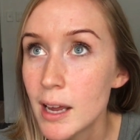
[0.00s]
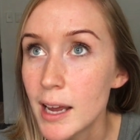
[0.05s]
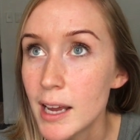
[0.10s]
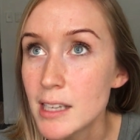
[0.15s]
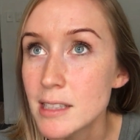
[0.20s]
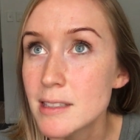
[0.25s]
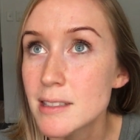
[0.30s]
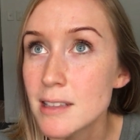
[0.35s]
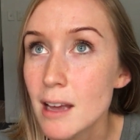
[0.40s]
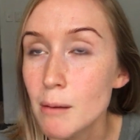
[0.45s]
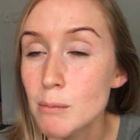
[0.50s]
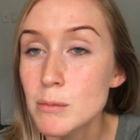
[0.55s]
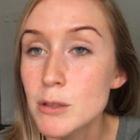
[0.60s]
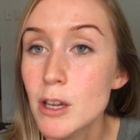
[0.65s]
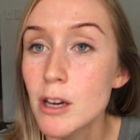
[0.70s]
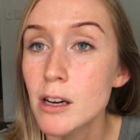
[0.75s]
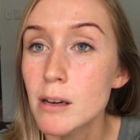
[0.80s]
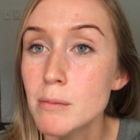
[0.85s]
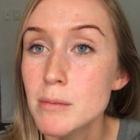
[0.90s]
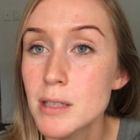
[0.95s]
In some
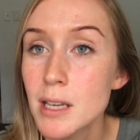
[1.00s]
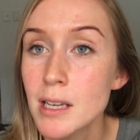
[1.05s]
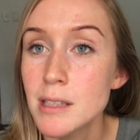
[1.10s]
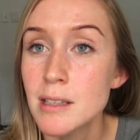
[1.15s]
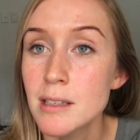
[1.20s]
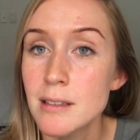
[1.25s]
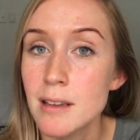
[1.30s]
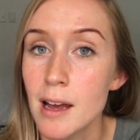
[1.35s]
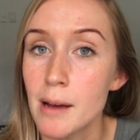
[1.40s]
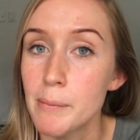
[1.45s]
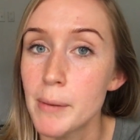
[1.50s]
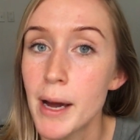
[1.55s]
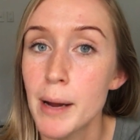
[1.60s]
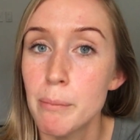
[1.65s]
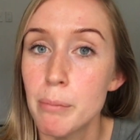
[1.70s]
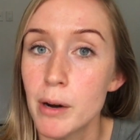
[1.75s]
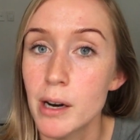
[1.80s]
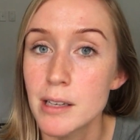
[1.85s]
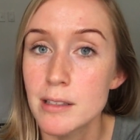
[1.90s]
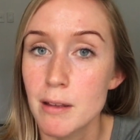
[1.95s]
circumstances, I
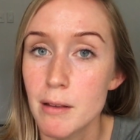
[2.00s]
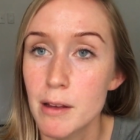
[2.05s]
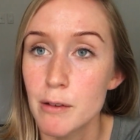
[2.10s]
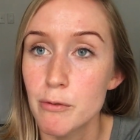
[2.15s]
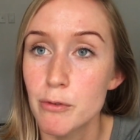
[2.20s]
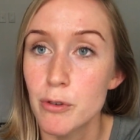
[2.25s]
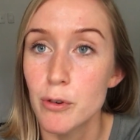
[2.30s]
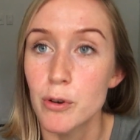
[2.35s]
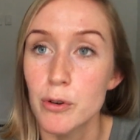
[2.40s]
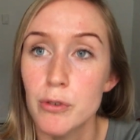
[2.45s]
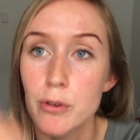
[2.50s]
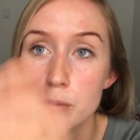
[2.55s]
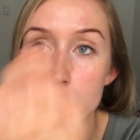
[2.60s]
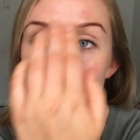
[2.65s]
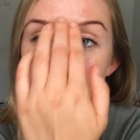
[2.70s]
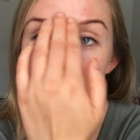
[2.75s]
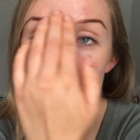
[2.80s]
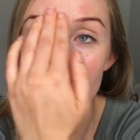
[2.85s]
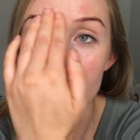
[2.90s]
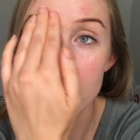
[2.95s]
might bring something forward from the
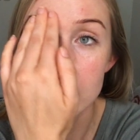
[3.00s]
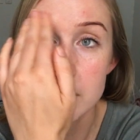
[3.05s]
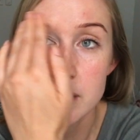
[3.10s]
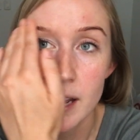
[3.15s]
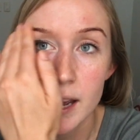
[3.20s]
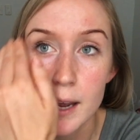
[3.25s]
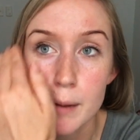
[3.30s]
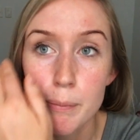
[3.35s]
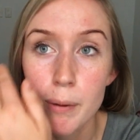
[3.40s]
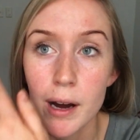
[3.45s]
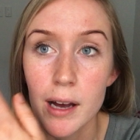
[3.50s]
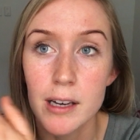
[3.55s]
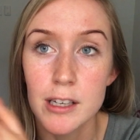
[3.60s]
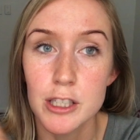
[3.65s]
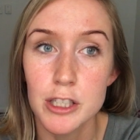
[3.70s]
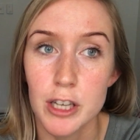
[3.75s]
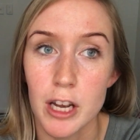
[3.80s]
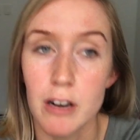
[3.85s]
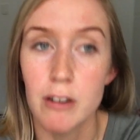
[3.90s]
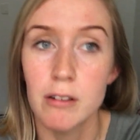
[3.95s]
following day,
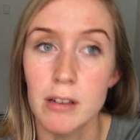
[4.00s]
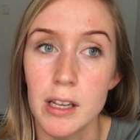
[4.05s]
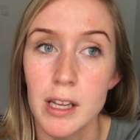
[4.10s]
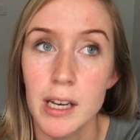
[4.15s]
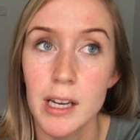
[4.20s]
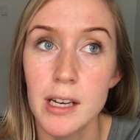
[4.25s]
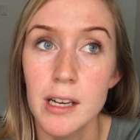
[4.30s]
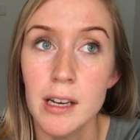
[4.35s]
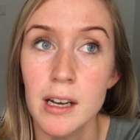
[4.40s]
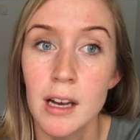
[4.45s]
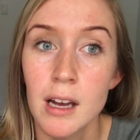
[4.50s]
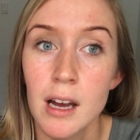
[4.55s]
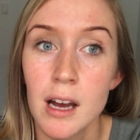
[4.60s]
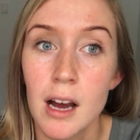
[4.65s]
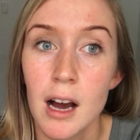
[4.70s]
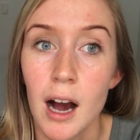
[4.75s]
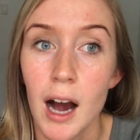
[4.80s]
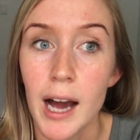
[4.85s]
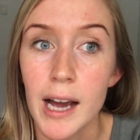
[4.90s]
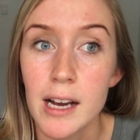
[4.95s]
but generally
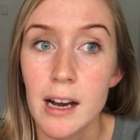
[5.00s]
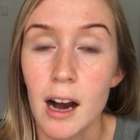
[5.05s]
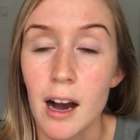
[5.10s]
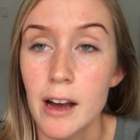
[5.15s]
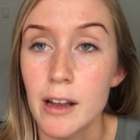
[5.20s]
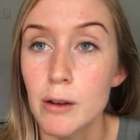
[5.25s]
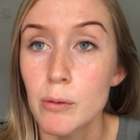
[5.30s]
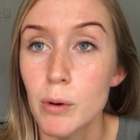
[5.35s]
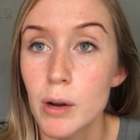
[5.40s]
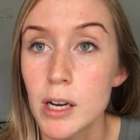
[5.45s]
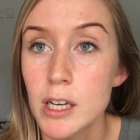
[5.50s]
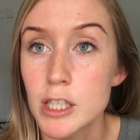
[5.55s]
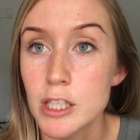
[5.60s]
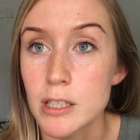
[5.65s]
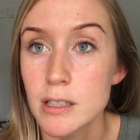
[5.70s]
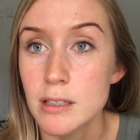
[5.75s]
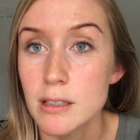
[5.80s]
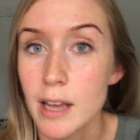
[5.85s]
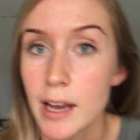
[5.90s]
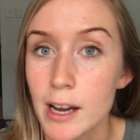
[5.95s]
I kind of want to
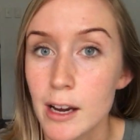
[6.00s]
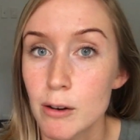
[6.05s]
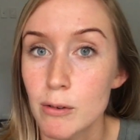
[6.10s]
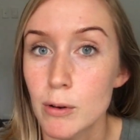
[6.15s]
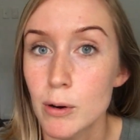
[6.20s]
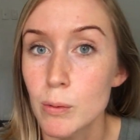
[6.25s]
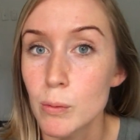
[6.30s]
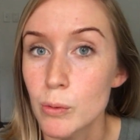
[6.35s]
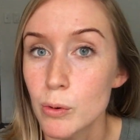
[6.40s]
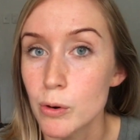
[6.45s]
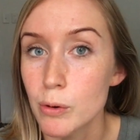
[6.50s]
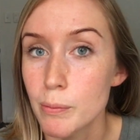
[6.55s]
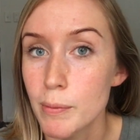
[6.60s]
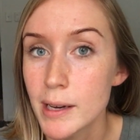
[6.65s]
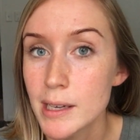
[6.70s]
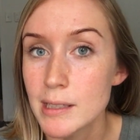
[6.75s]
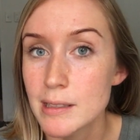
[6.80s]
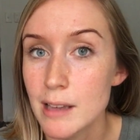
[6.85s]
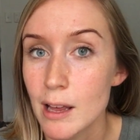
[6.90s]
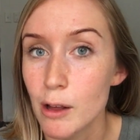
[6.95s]
just like reward
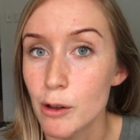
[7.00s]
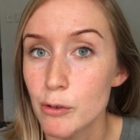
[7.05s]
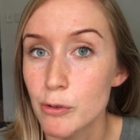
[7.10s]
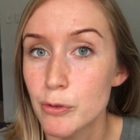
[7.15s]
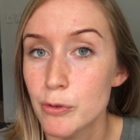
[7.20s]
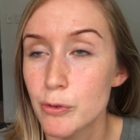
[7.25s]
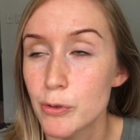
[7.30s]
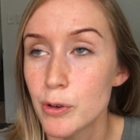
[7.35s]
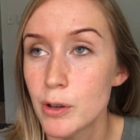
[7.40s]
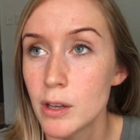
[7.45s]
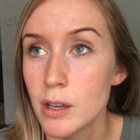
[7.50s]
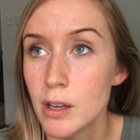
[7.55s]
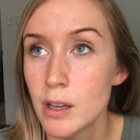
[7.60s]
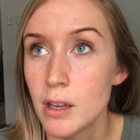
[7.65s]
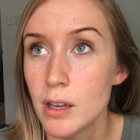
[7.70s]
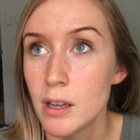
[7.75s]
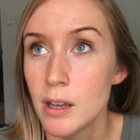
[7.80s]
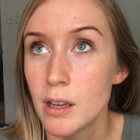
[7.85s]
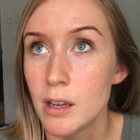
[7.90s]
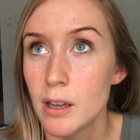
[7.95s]
myself
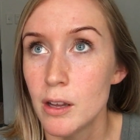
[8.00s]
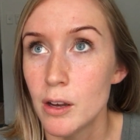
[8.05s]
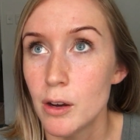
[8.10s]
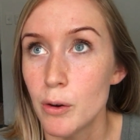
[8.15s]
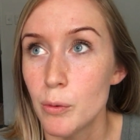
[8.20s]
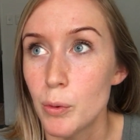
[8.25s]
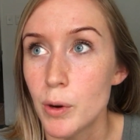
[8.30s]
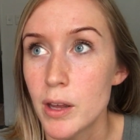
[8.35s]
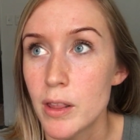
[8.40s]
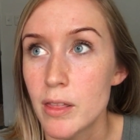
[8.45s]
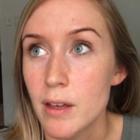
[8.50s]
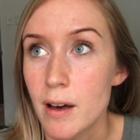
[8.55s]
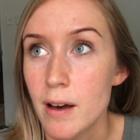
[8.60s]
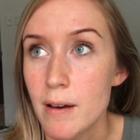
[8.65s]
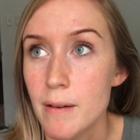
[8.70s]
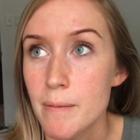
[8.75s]
with